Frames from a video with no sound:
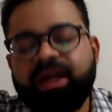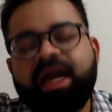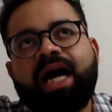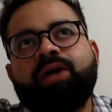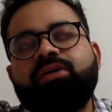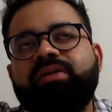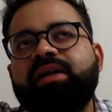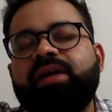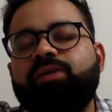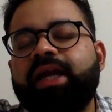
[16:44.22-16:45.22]
However,
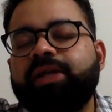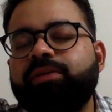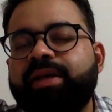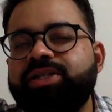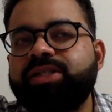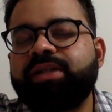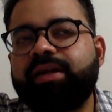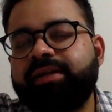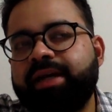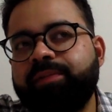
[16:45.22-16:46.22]
I would like to mention
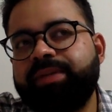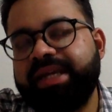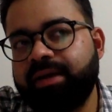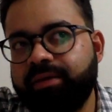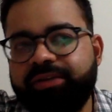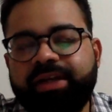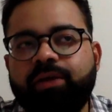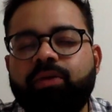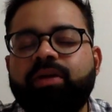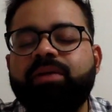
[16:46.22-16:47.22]
here that being a
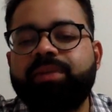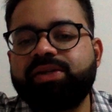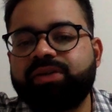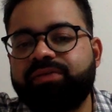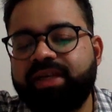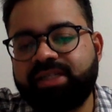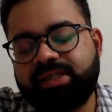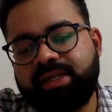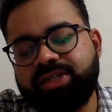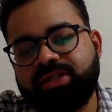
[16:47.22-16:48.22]
very older piece of
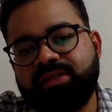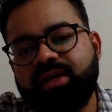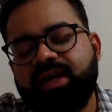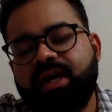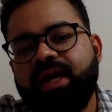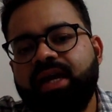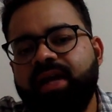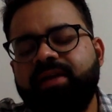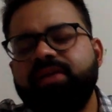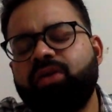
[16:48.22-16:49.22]
legislation,
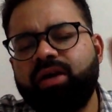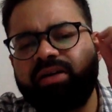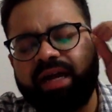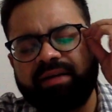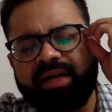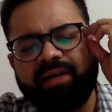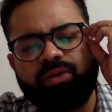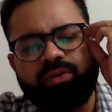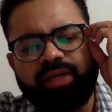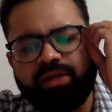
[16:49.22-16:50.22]
Indian Contract Act
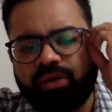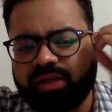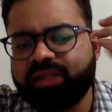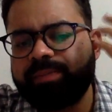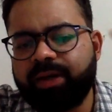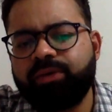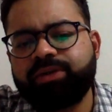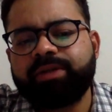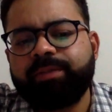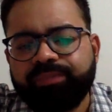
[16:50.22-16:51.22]
only talks
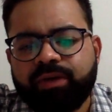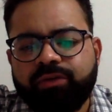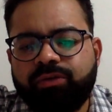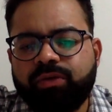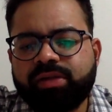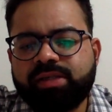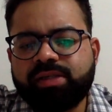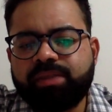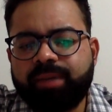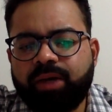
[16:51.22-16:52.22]
about,
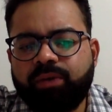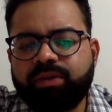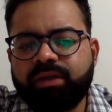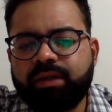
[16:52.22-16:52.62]
focuses about,